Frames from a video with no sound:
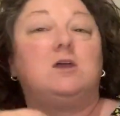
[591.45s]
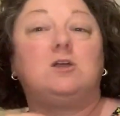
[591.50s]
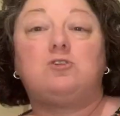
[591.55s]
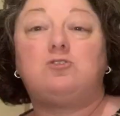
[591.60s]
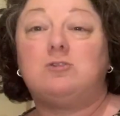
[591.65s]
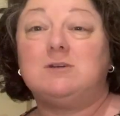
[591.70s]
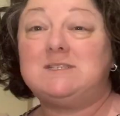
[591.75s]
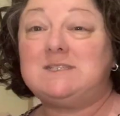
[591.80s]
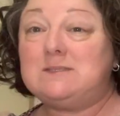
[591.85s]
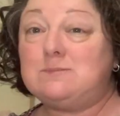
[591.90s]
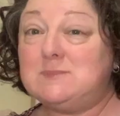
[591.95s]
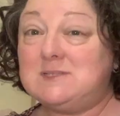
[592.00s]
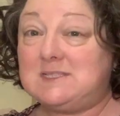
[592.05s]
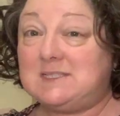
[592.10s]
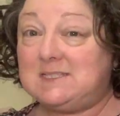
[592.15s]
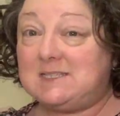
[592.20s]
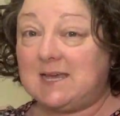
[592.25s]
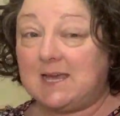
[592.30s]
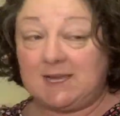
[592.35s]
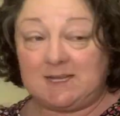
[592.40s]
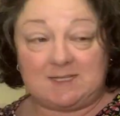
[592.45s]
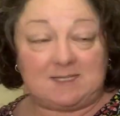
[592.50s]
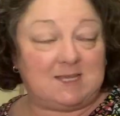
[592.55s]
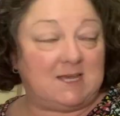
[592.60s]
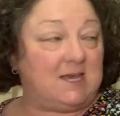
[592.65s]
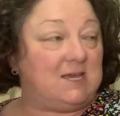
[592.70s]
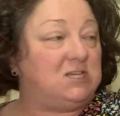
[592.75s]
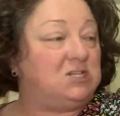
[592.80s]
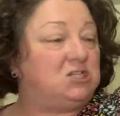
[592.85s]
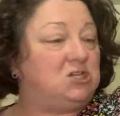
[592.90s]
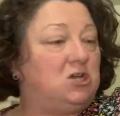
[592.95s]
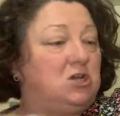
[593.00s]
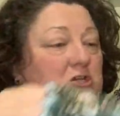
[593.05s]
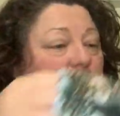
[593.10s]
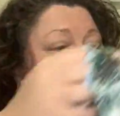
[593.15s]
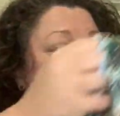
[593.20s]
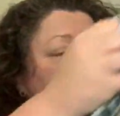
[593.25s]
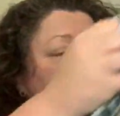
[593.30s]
Christmas Day t-shirt